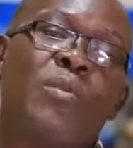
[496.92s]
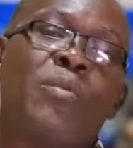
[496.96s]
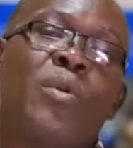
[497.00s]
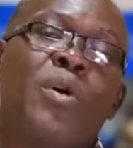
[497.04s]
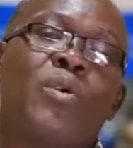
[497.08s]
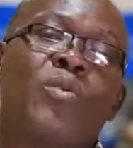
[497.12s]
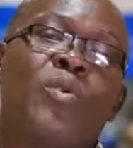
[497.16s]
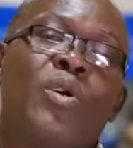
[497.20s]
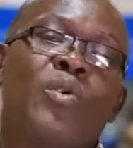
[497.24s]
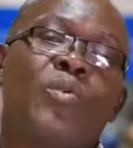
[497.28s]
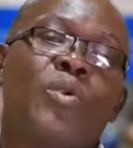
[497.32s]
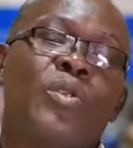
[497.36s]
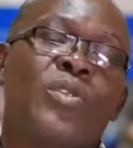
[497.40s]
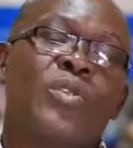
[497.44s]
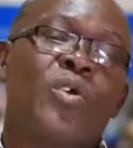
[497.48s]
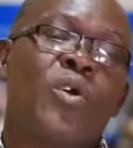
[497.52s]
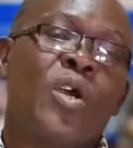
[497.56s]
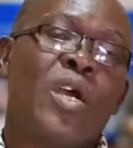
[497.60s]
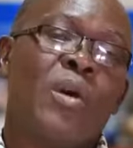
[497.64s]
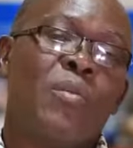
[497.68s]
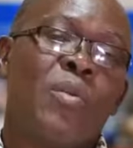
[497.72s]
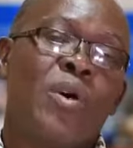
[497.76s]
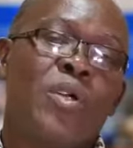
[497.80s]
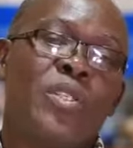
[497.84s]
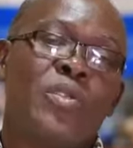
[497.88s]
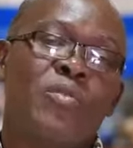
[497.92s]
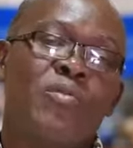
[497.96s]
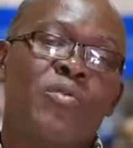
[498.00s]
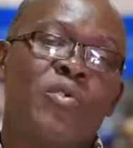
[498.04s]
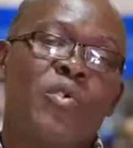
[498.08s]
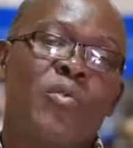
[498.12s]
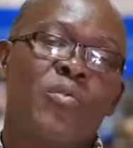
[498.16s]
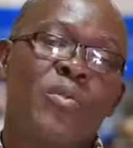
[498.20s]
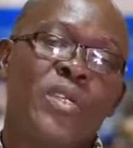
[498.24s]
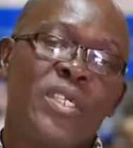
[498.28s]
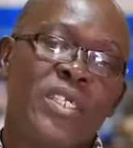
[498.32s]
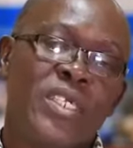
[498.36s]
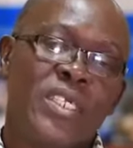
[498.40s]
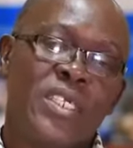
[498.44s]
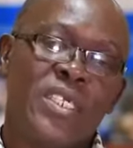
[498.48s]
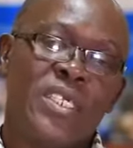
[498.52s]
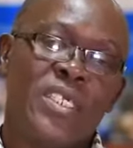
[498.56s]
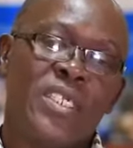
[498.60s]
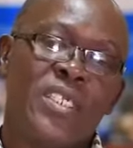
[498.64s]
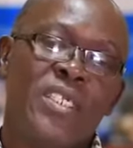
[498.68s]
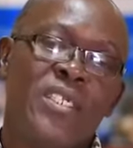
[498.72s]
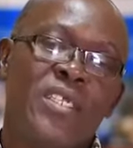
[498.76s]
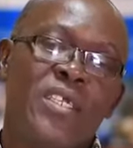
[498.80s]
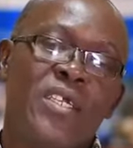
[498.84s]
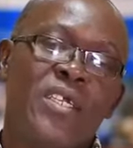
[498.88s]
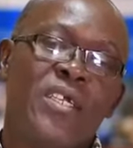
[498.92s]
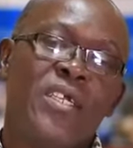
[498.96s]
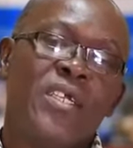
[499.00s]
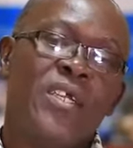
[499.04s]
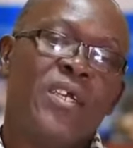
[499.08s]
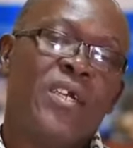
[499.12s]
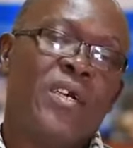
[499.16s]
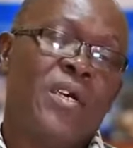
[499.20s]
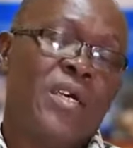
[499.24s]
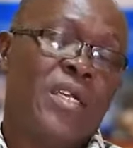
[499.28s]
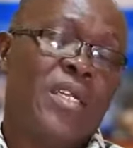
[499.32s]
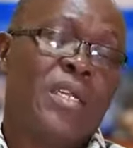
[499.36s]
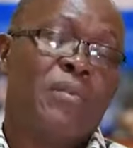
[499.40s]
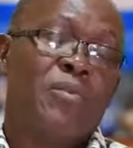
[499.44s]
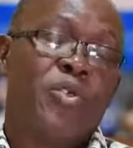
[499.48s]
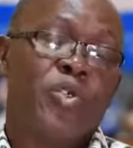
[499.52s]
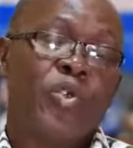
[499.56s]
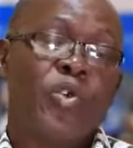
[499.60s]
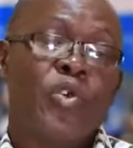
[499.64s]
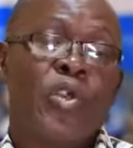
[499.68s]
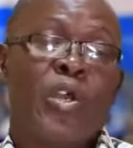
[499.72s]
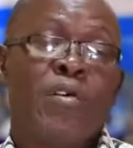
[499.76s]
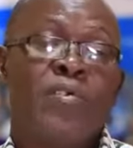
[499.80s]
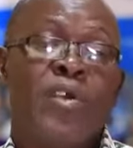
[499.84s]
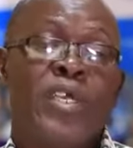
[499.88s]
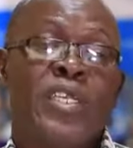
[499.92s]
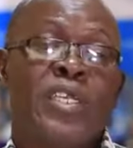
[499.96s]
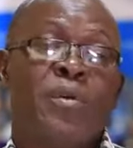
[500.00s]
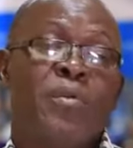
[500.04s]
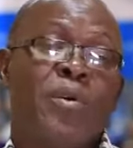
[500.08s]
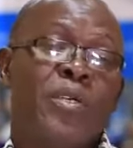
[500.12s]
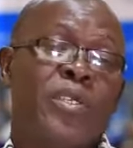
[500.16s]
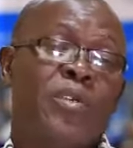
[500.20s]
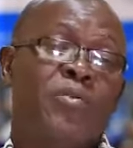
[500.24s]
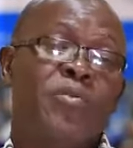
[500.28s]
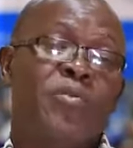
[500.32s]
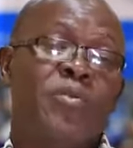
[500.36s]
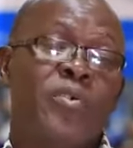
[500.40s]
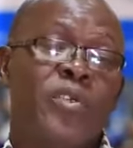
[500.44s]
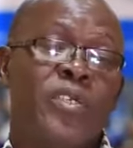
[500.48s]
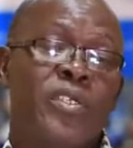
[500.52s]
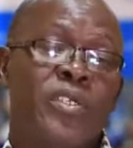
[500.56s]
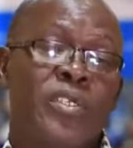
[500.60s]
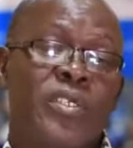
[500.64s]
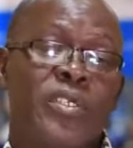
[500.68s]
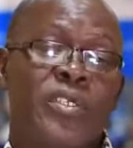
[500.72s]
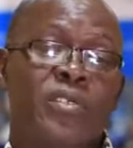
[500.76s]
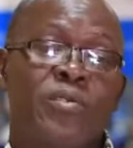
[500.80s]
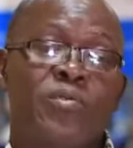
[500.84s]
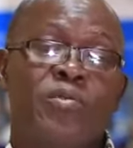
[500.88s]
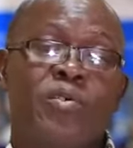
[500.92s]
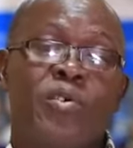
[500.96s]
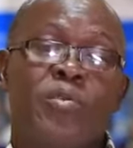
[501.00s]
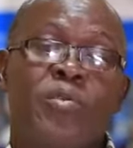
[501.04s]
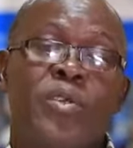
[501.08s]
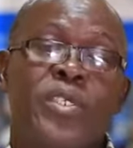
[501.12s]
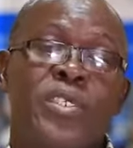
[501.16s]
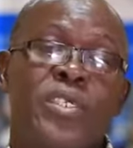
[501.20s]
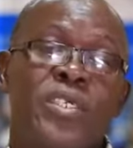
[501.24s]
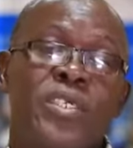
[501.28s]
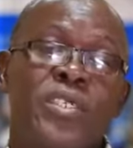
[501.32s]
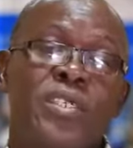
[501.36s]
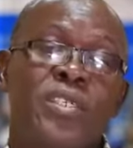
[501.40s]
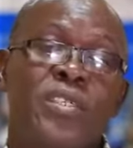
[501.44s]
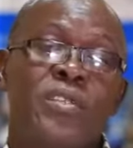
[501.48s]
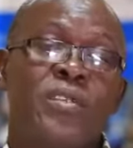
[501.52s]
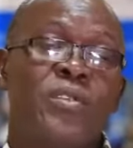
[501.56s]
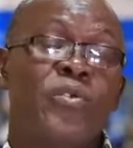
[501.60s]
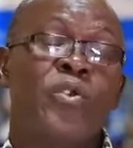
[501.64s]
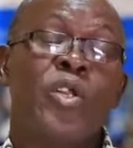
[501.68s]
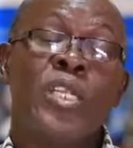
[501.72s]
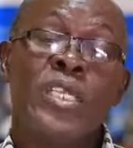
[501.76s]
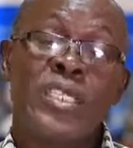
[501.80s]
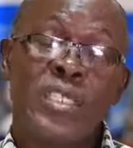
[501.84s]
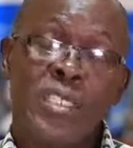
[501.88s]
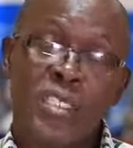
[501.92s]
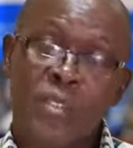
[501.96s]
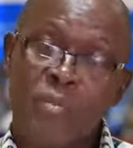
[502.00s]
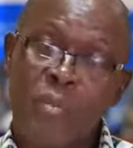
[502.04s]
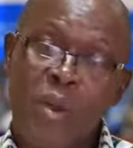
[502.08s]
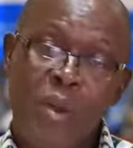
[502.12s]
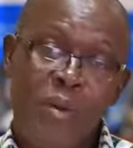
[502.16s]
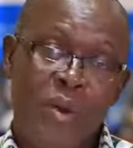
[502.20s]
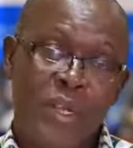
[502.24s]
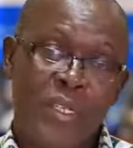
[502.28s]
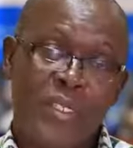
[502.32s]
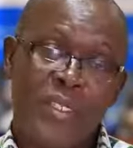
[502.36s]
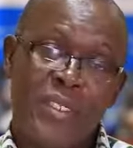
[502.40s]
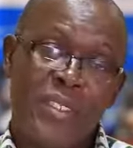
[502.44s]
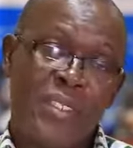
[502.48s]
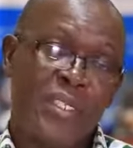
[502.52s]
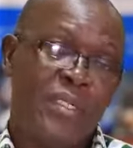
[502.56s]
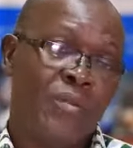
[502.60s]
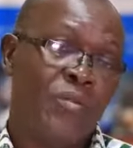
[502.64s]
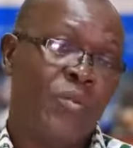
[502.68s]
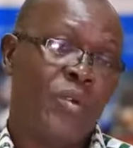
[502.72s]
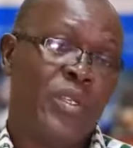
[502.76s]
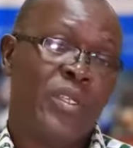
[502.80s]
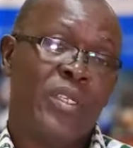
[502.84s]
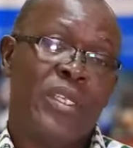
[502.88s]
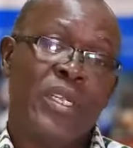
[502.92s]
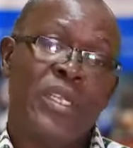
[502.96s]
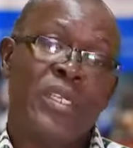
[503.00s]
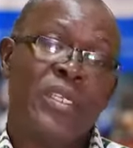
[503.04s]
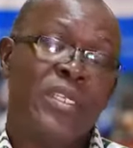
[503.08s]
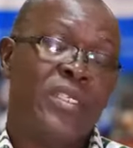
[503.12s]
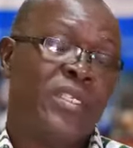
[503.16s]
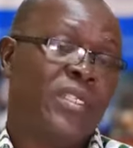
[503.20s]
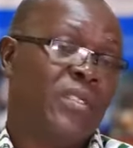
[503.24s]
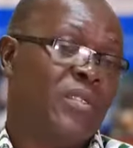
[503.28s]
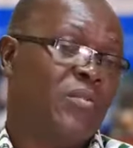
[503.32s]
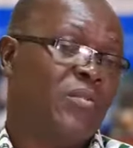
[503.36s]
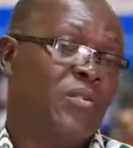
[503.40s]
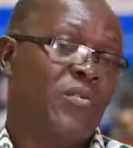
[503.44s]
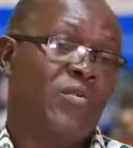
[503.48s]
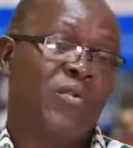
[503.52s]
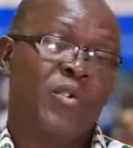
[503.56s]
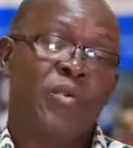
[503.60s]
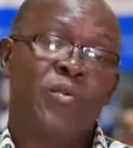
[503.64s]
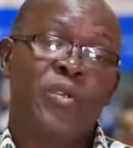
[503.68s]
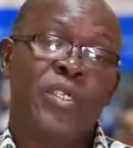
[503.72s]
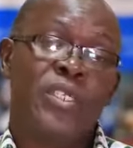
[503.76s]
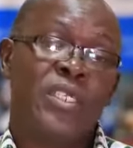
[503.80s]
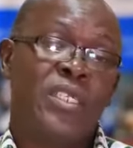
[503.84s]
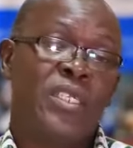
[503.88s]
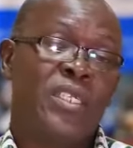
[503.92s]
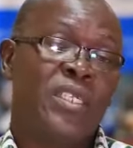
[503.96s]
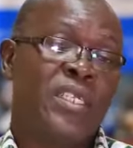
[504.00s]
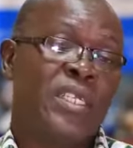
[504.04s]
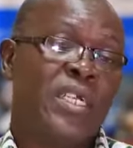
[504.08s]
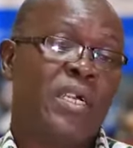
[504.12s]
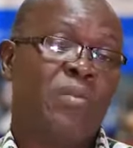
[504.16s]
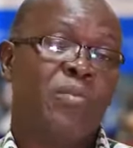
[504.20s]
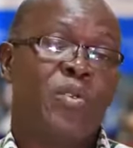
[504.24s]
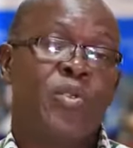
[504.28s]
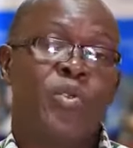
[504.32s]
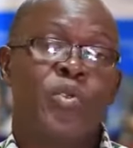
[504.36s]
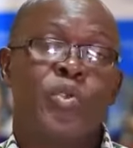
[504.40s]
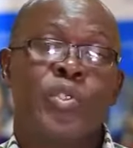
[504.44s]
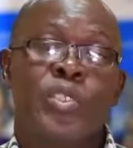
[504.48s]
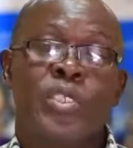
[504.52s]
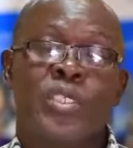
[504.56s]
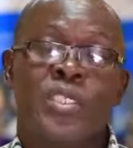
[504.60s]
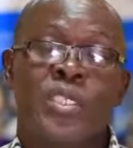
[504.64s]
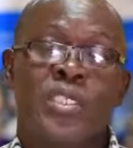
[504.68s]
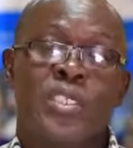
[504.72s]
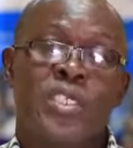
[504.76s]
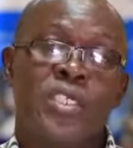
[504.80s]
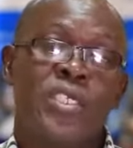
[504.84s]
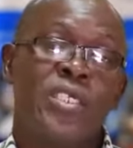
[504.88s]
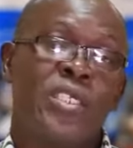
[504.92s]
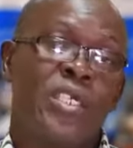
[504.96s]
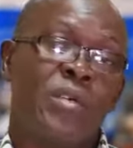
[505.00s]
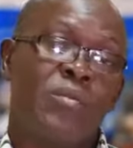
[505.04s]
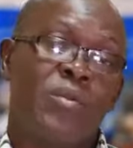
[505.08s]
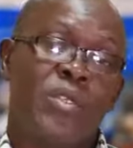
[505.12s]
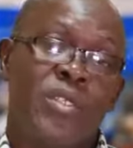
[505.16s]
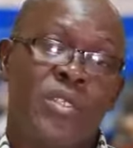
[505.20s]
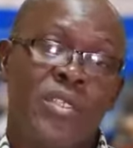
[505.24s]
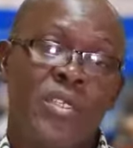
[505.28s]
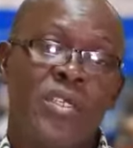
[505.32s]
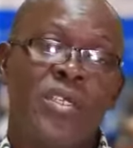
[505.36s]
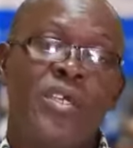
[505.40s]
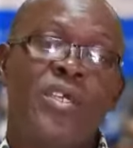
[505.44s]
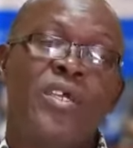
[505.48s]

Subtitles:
about information, and I'm sure you have heard about the phrase, information, knowledge is power. The same way, knowledge, information, they can be used interchangeably.